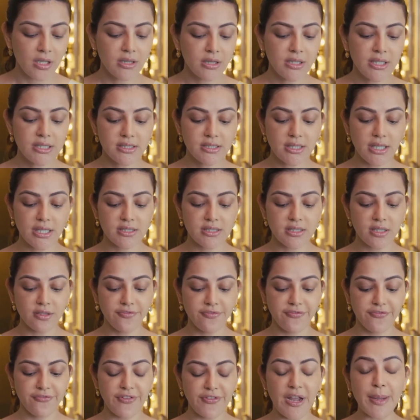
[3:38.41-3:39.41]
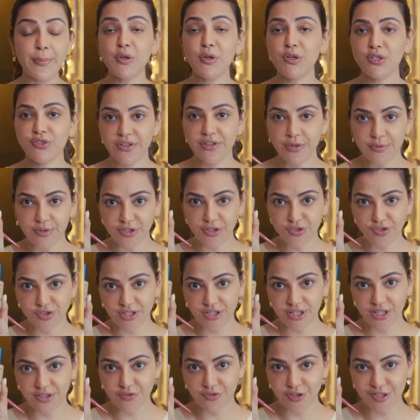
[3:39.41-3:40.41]
This is a fabulous foundation
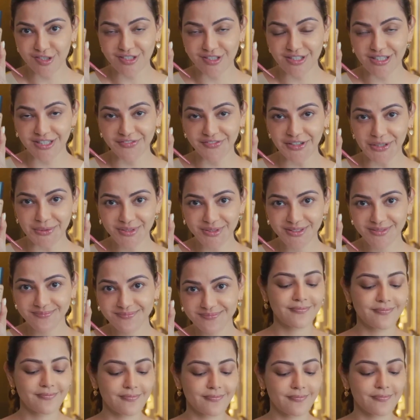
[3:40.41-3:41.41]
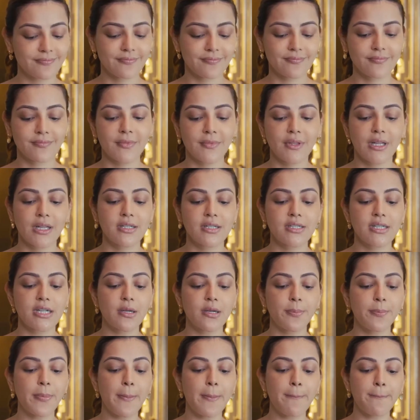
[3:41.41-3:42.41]
that I've recently found. Take
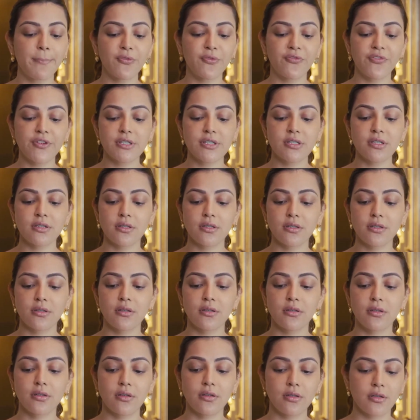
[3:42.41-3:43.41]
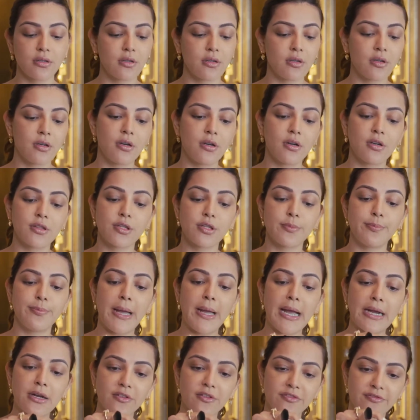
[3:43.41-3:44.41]
a pump of it on the
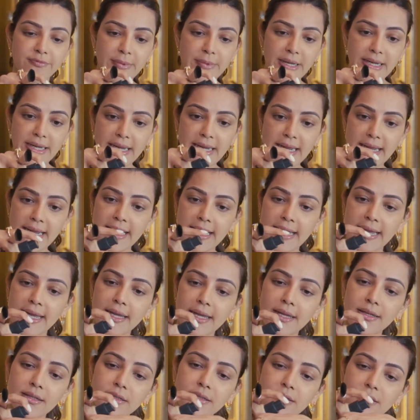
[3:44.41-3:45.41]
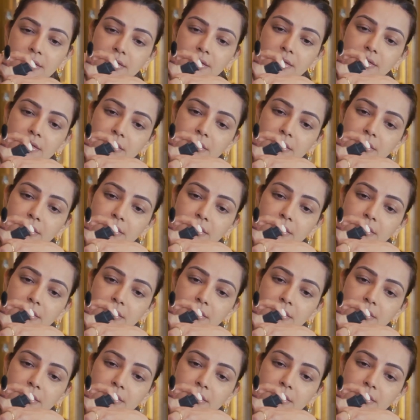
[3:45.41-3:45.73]
back of my hand,